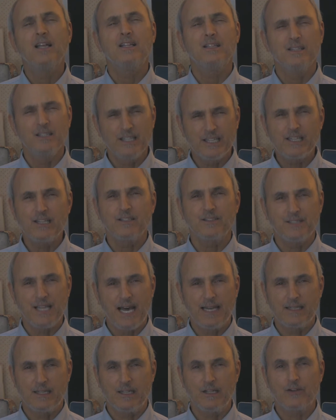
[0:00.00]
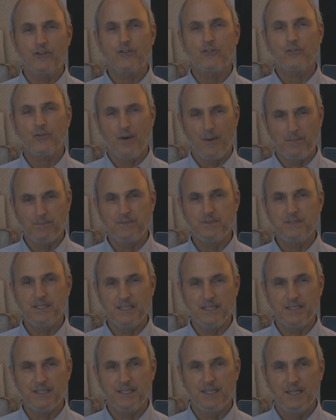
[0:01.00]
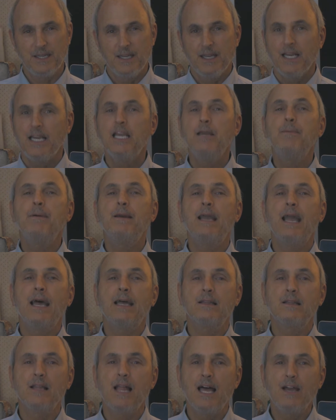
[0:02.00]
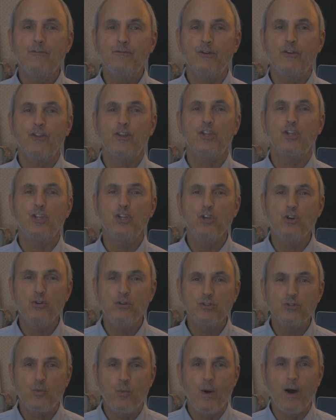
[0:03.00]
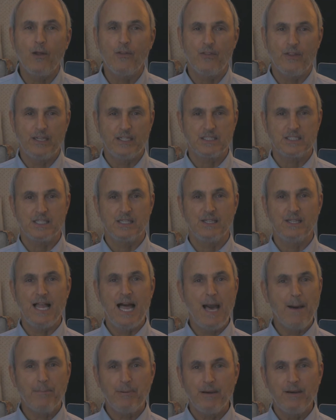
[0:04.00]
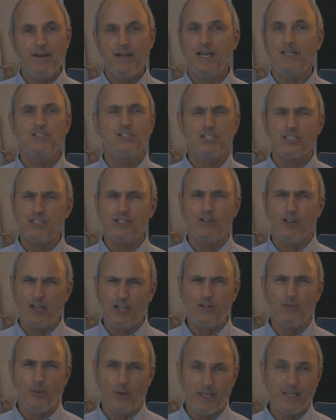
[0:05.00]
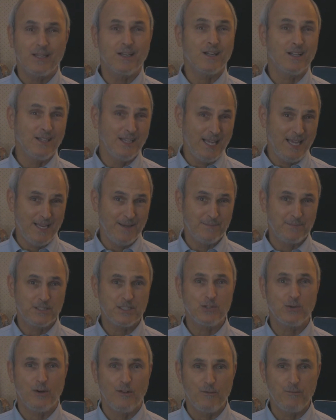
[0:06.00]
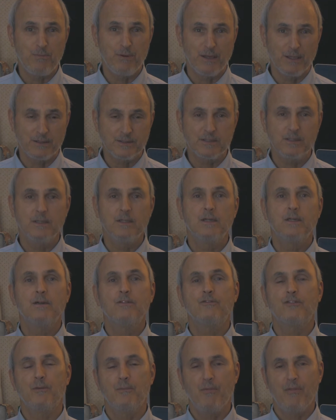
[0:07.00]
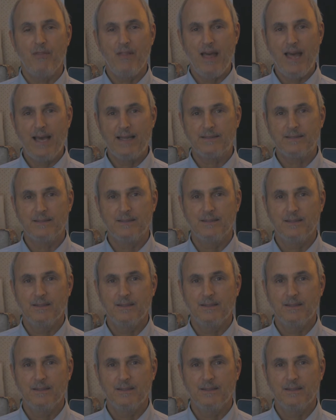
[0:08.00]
little Donald Trump did. He began life with huge wealth in his lap, and just look at what he claims to have built from that.